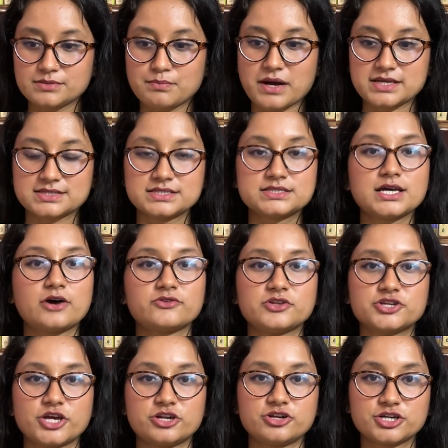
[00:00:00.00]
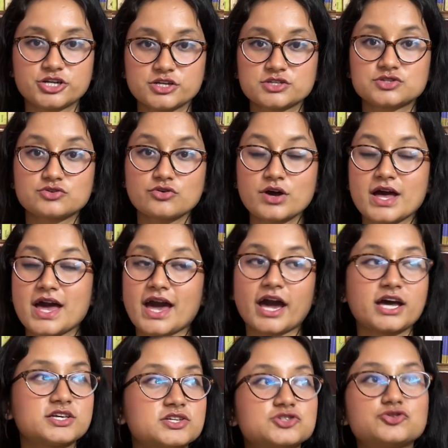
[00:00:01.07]
pass it down the generation. So
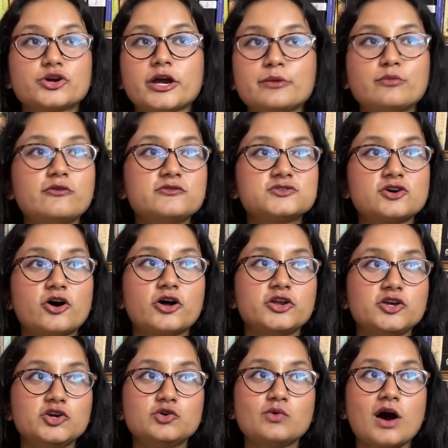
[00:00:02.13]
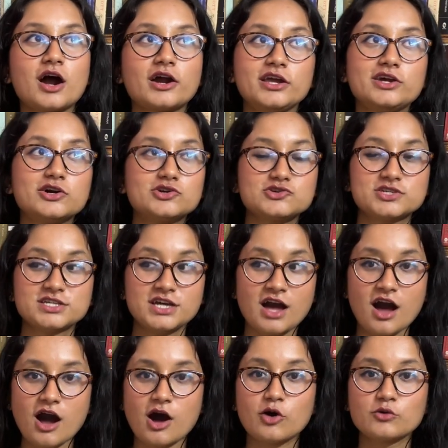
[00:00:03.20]
as the story moves on, you are eager to see
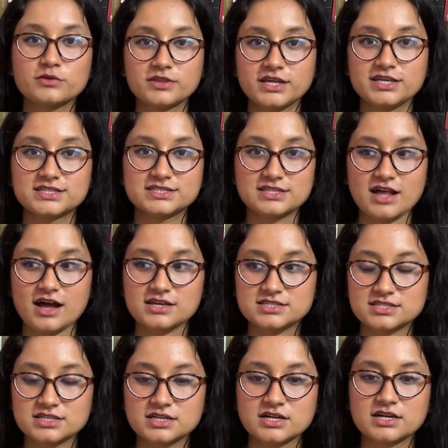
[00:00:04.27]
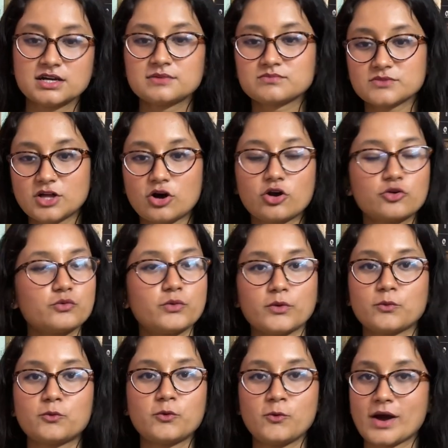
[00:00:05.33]
how these last, or
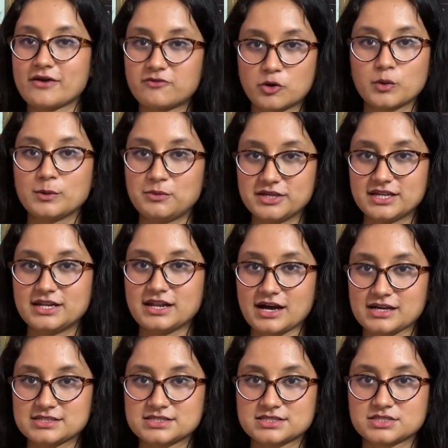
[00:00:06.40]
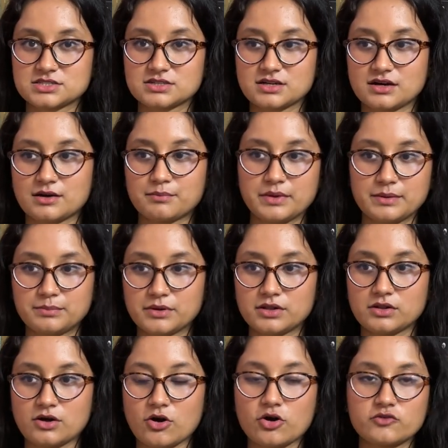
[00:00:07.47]
whoever will be the last
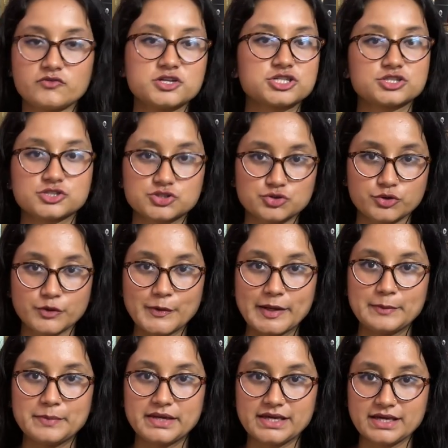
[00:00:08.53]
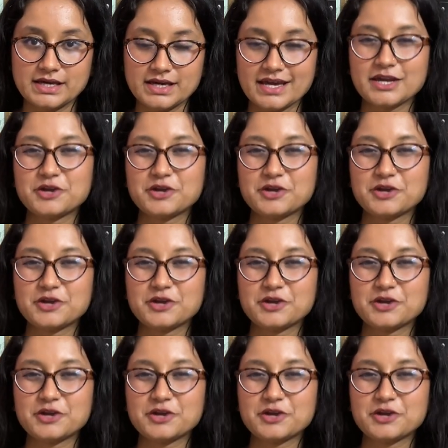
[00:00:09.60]
people on which the story will be